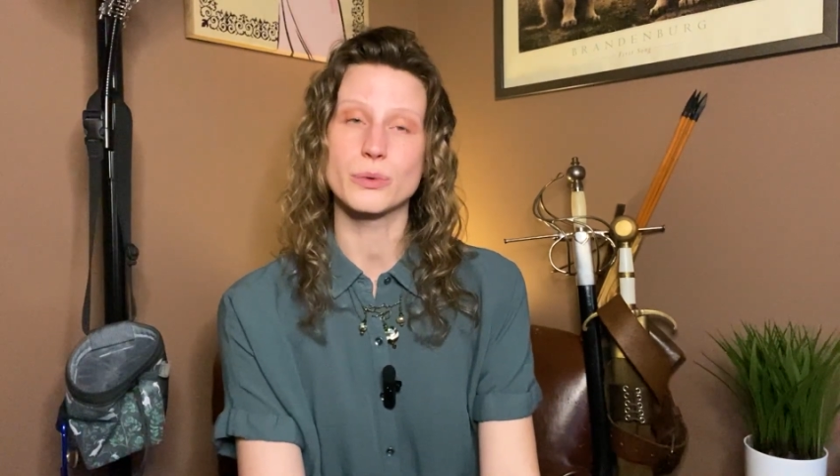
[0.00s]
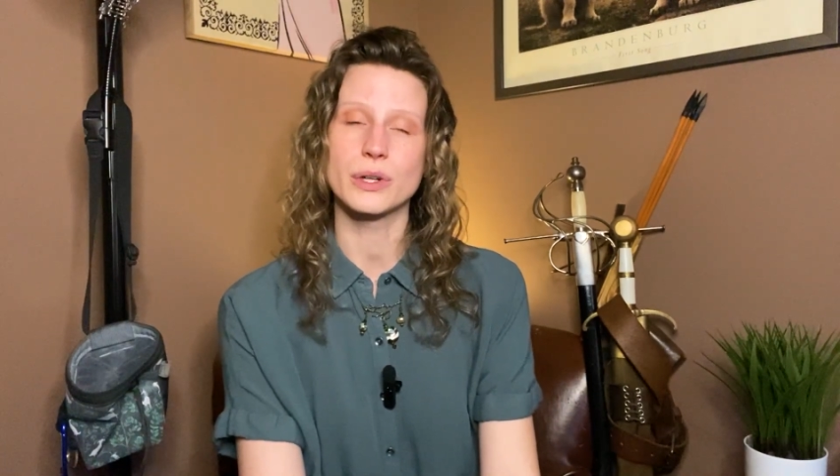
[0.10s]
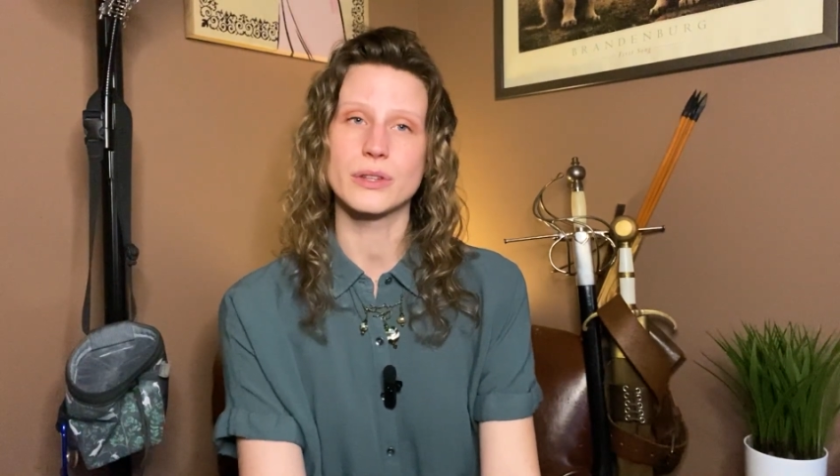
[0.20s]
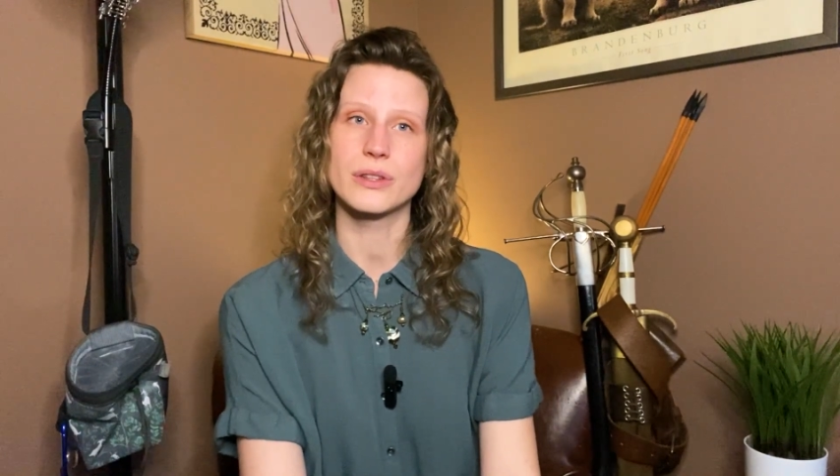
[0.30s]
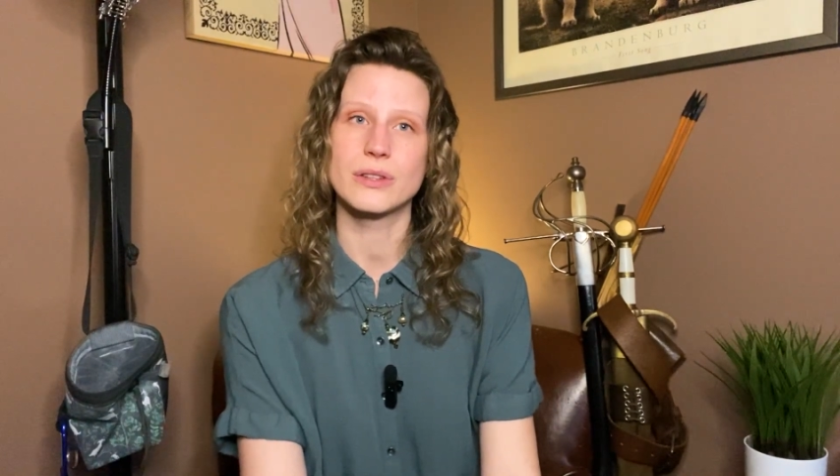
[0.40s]

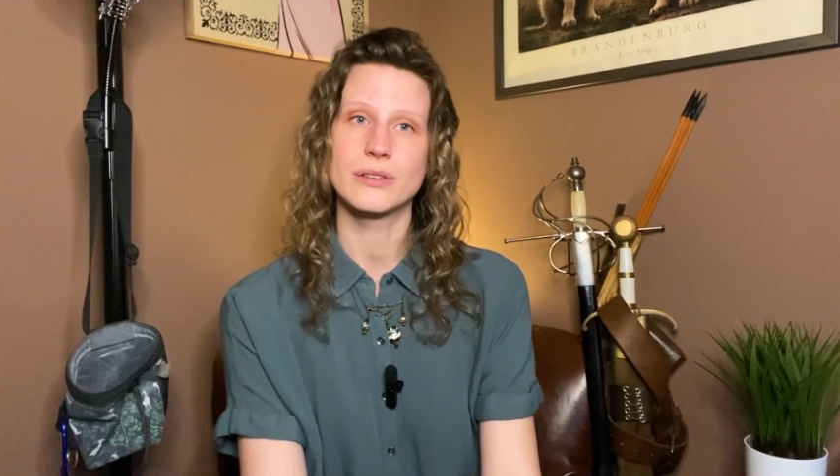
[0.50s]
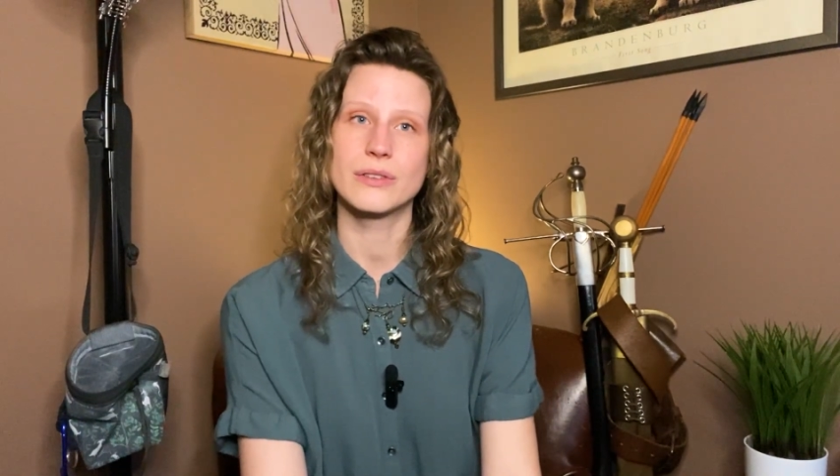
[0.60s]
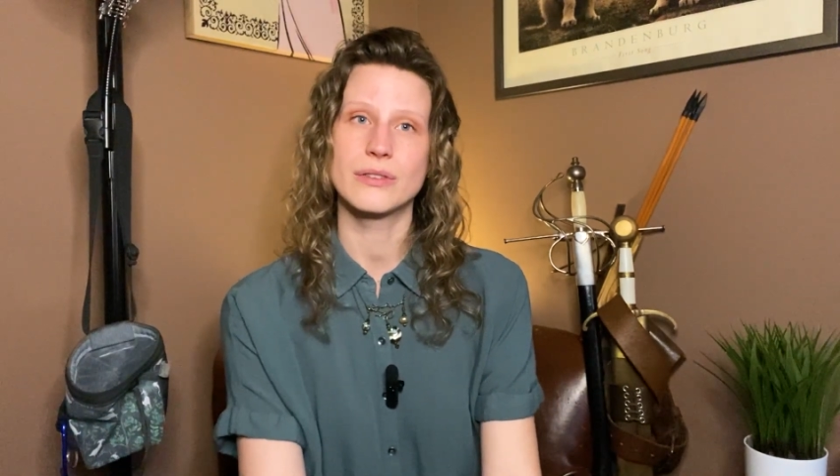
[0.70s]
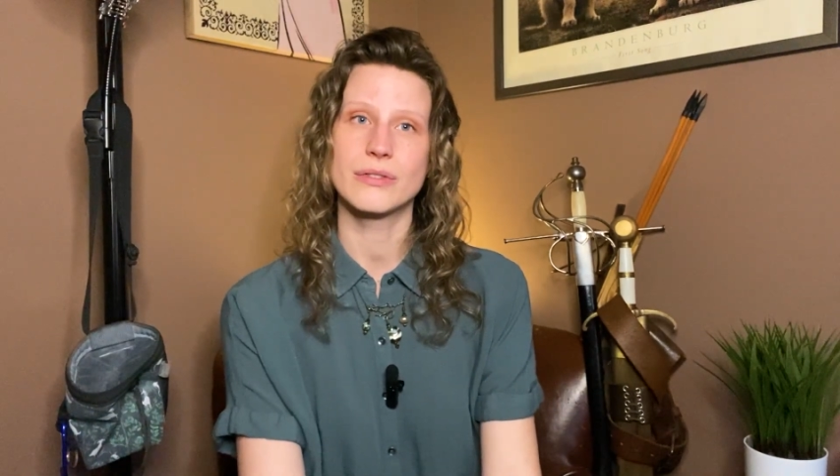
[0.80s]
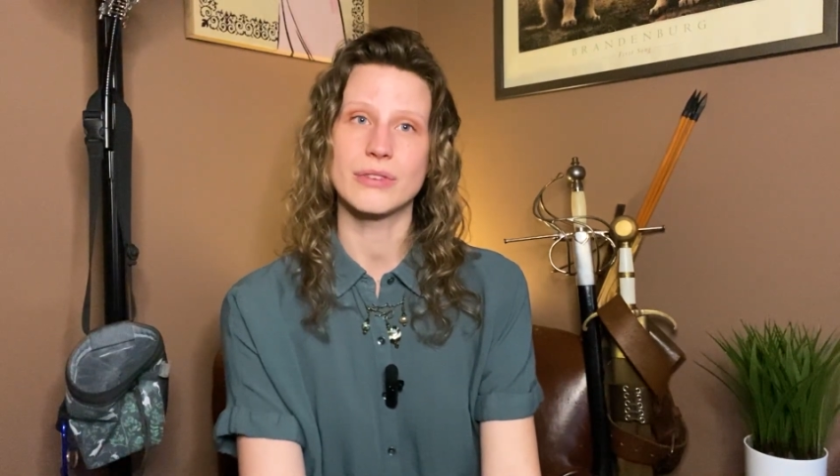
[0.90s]
worth
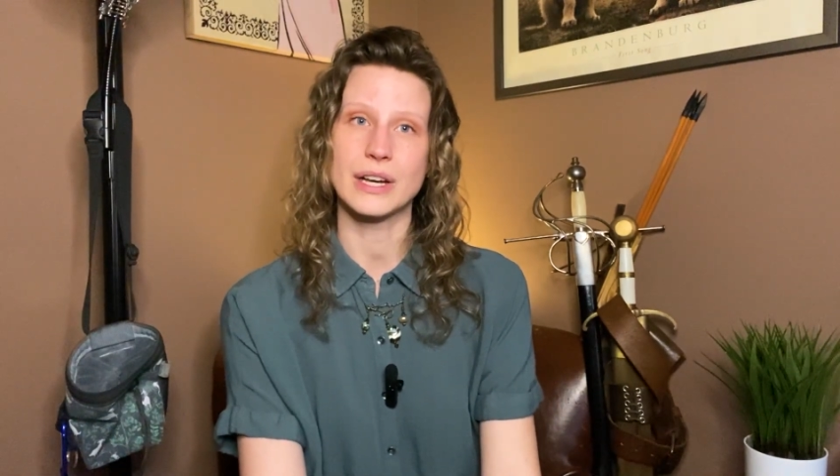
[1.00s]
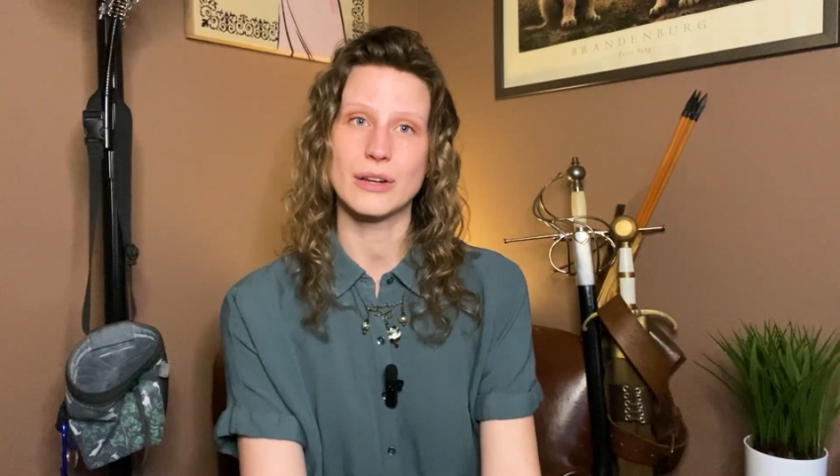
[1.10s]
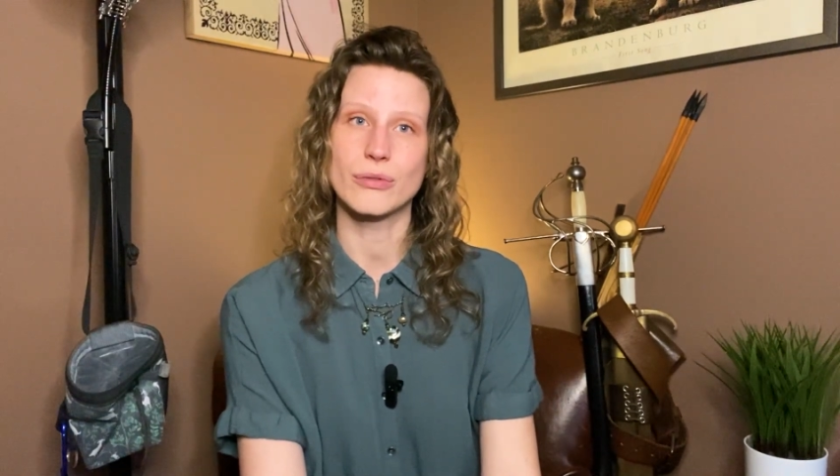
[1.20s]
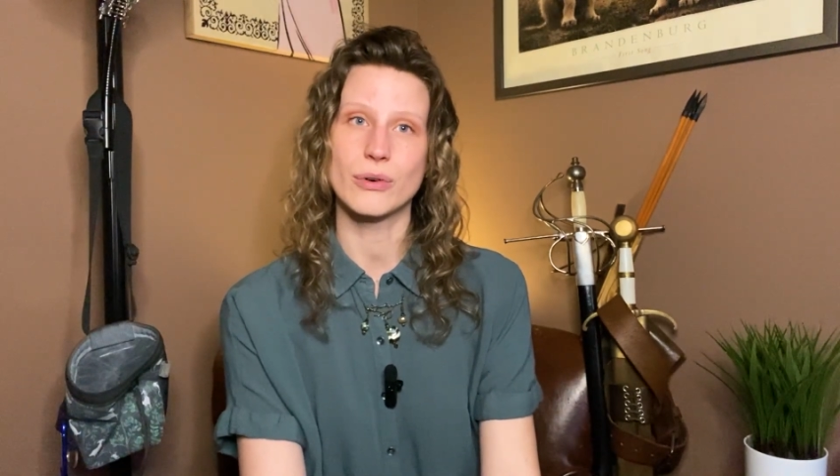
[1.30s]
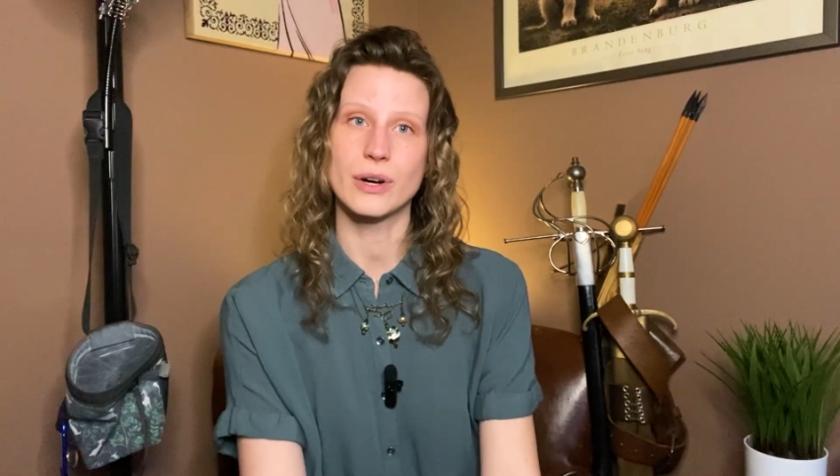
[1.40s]

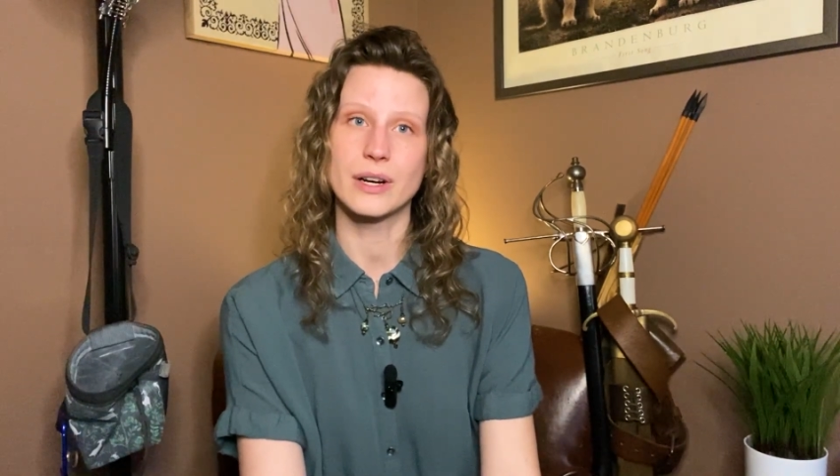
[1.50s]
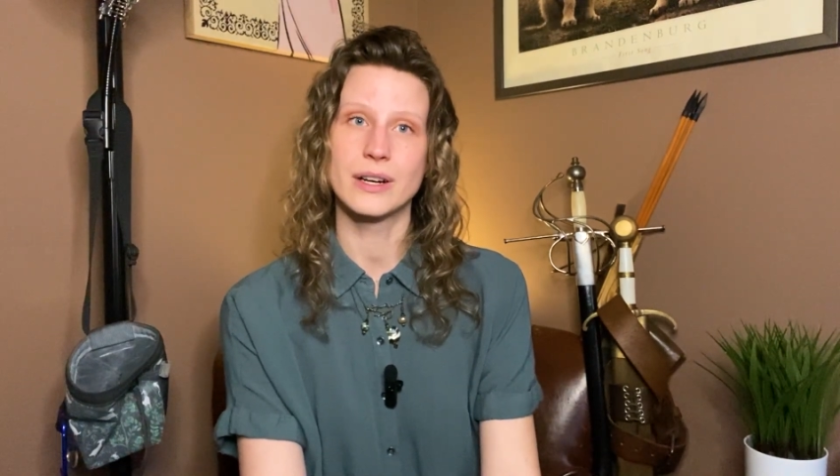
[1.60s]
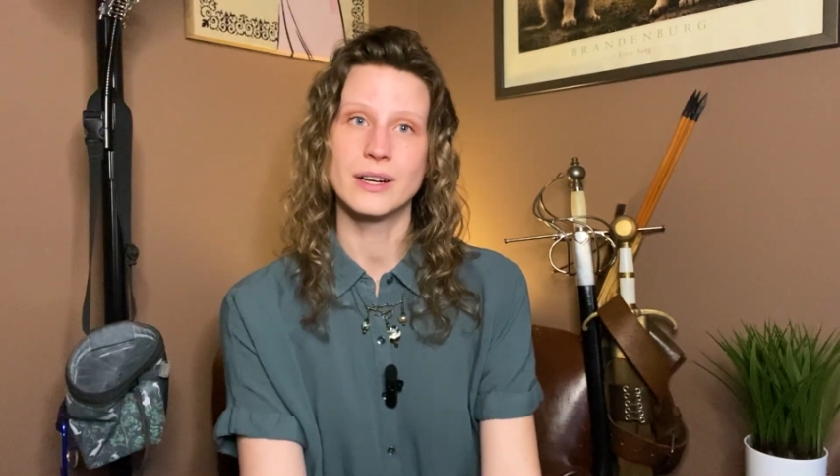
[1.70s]
fighting for,